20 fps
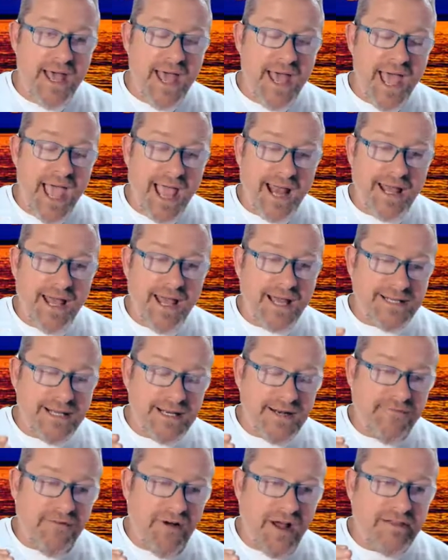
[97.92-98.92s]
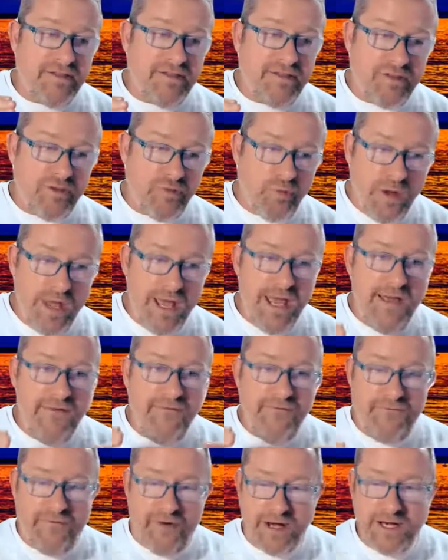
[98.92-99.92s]
And he identified three
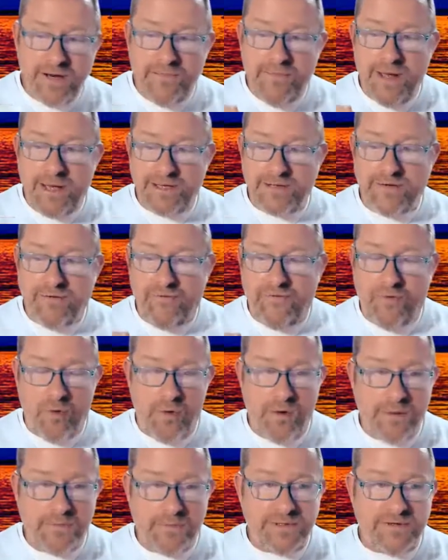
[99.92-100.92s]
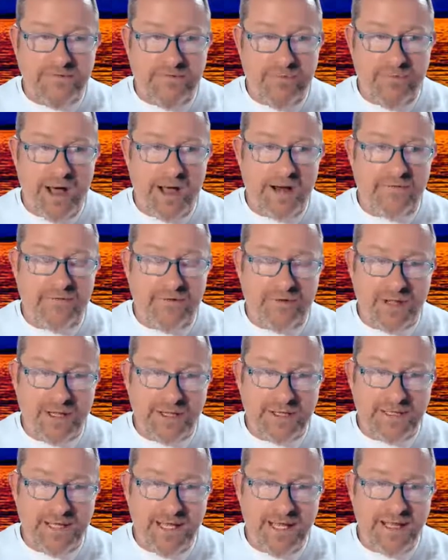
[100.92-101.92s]
fundamental forms of
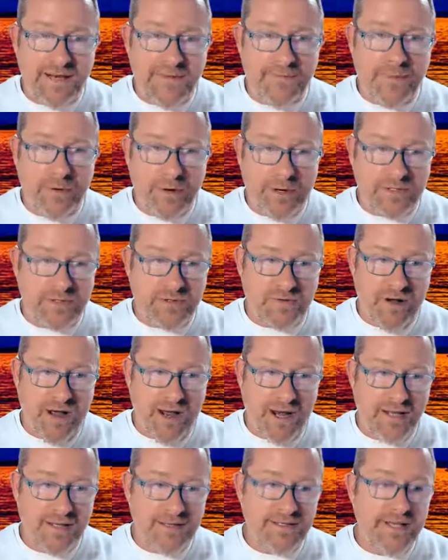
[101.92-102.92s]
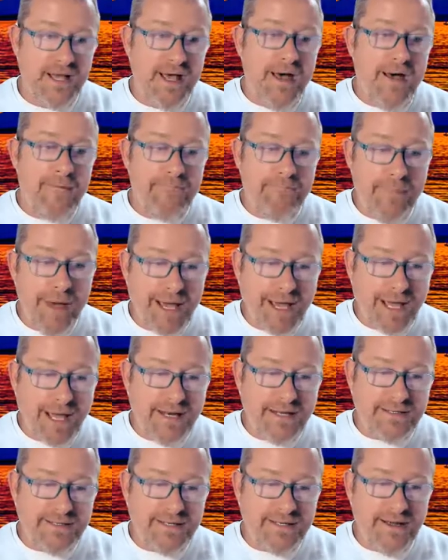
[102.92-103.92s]
mindfulness in Buddhist writings:
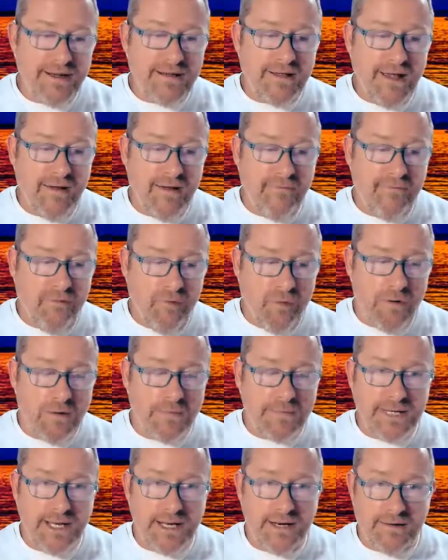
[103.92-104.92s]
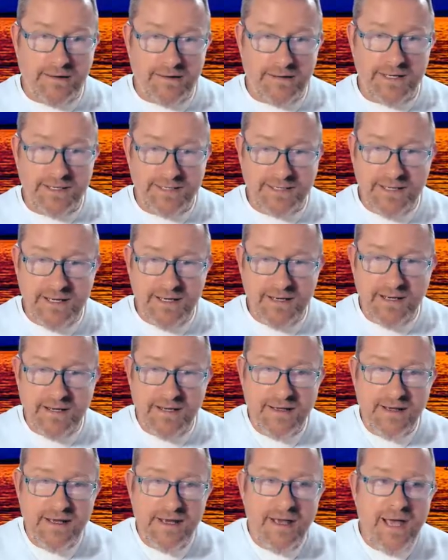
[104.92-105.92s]
mechanistic, informed, and holistic,
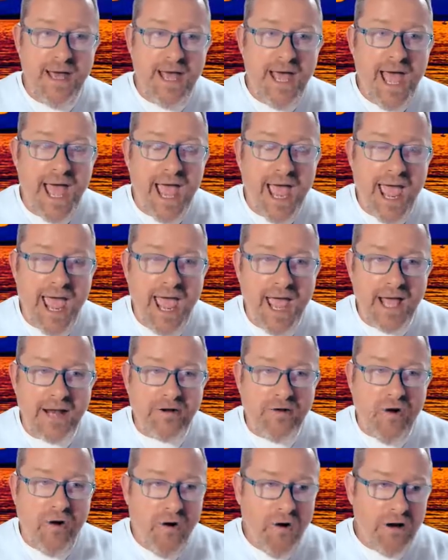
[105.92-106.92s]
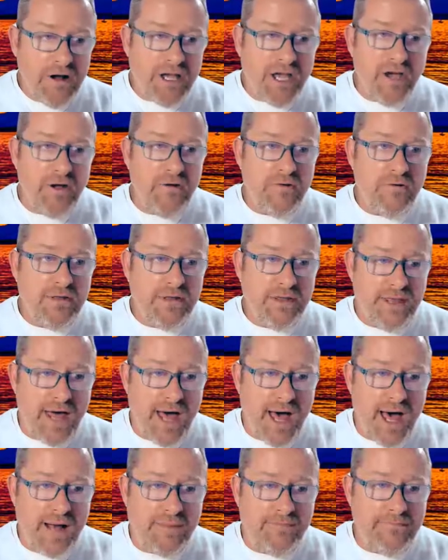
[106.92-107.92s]
and argued
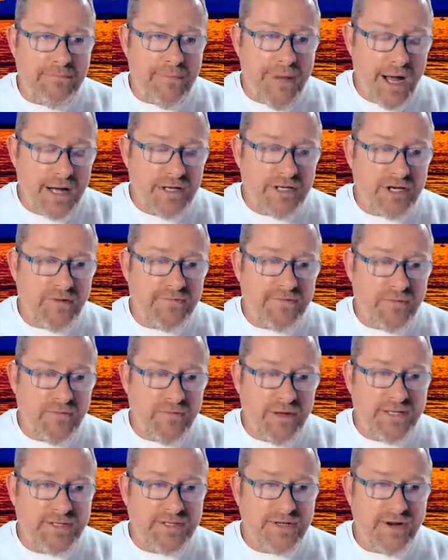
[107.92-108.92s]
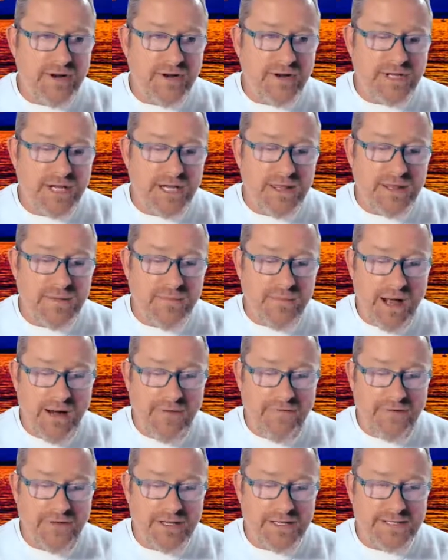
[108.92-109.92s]
that much of the research in the
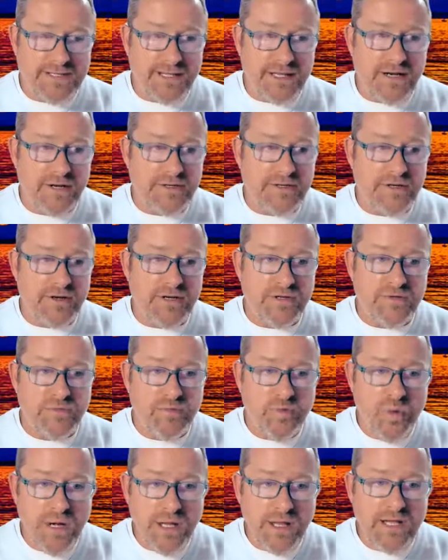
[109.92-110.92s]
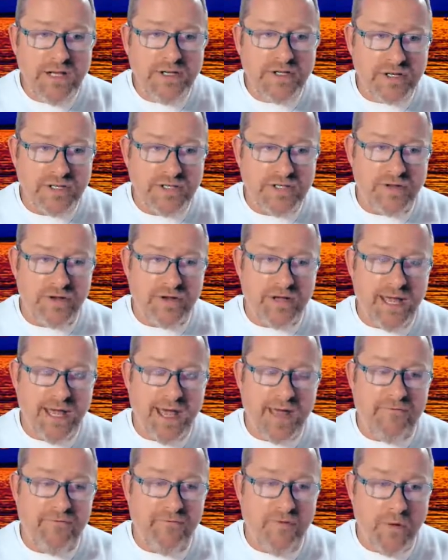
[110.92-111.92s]
mindfulness literature is really just looking
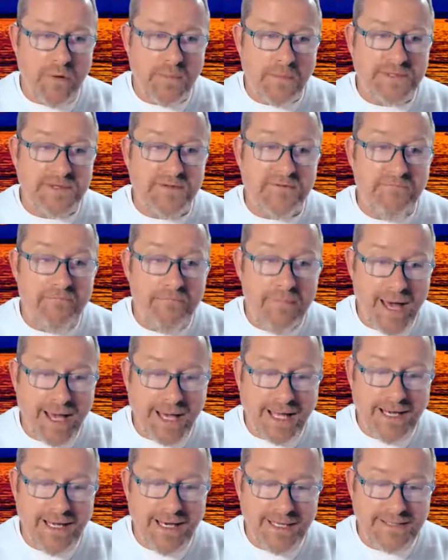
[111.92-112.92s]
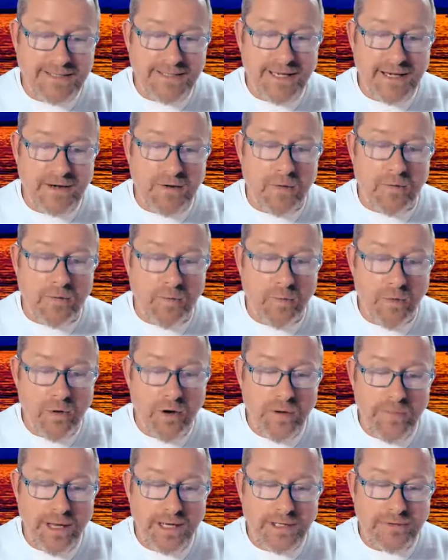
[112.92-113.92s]
at forms of mechanistic or
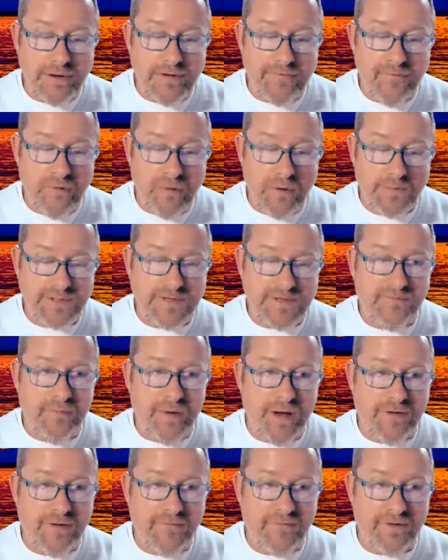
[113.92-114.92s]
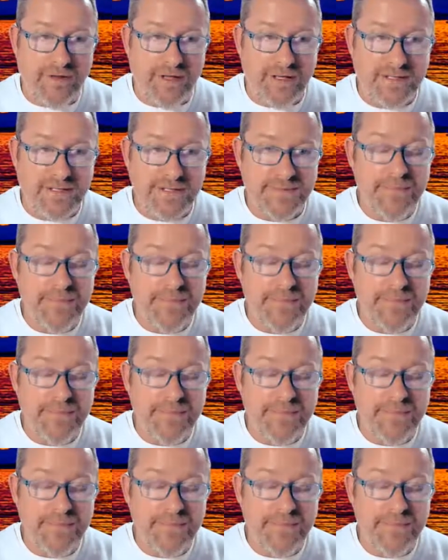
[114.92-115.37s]
rudimentary forms of mindfulness.